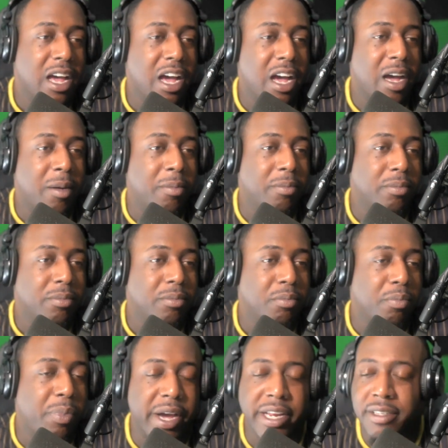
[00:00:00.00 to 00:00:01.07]
Um,
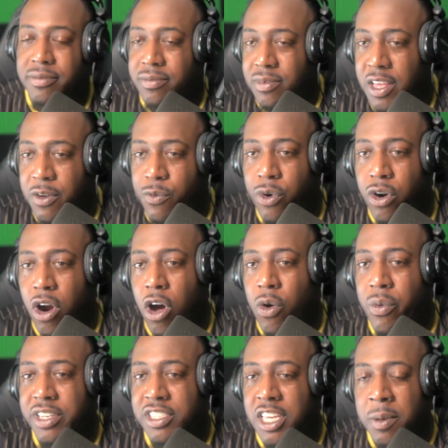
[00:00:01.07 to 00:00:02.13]
but if we're
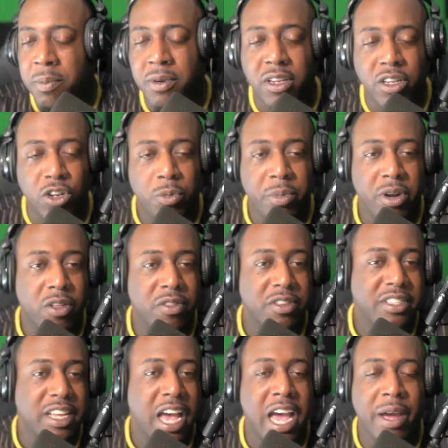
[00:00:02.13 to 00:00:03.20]
always keeping a little bit on
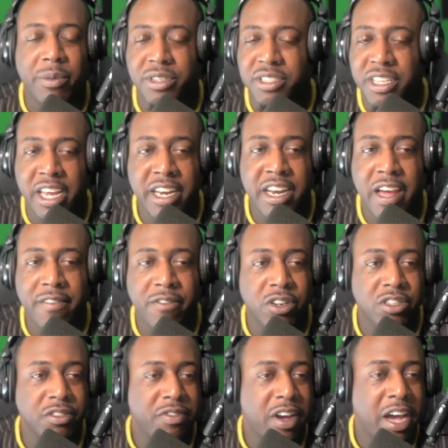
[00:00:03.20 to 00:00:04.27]
the side, we're staying
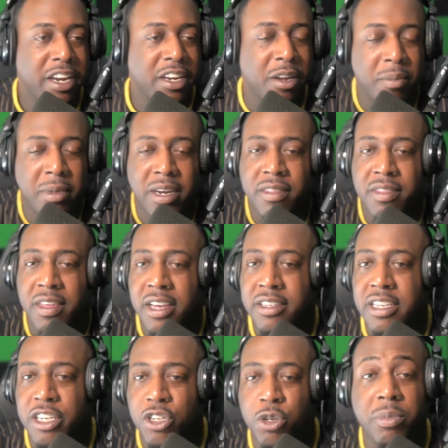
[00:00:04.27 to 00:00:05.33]
diversified into many
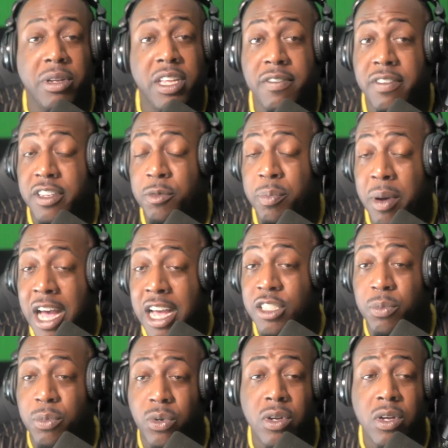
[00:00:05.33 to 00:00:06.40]
things, I do believe it's
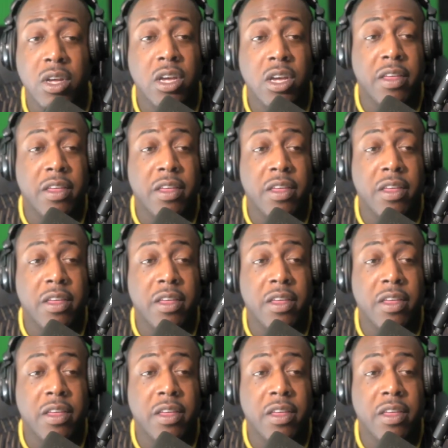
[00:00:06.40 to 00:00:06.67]
possible